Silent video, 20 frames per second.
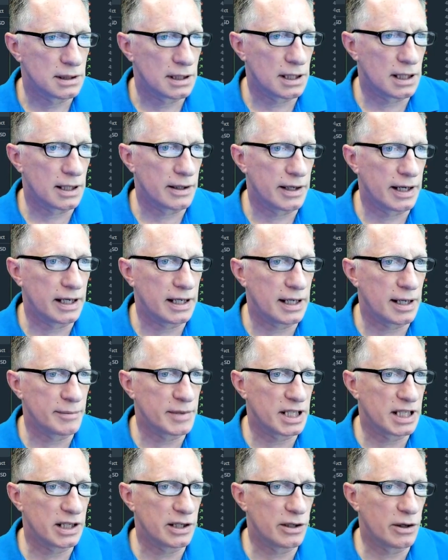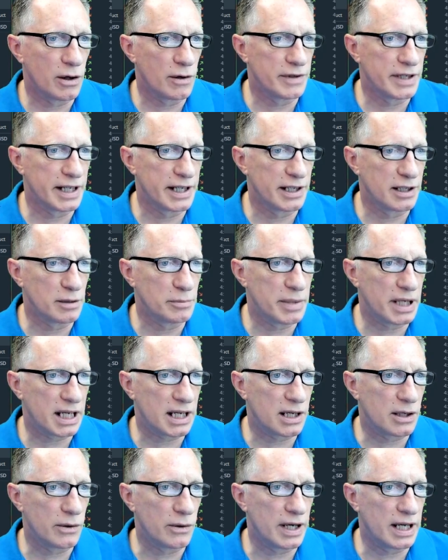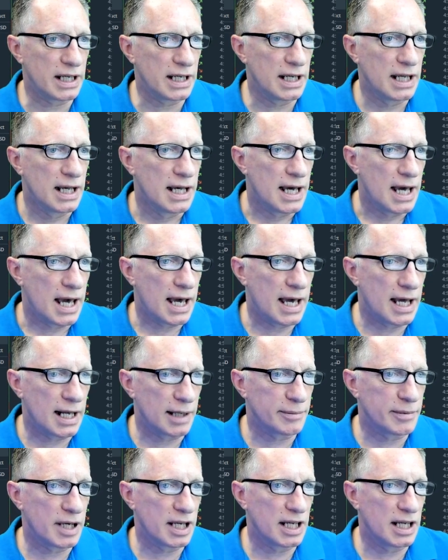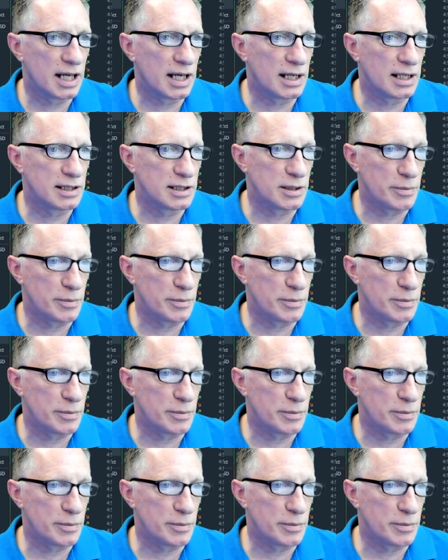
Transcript: All right, I'm going to go over here to Bitcoin, and I'm going to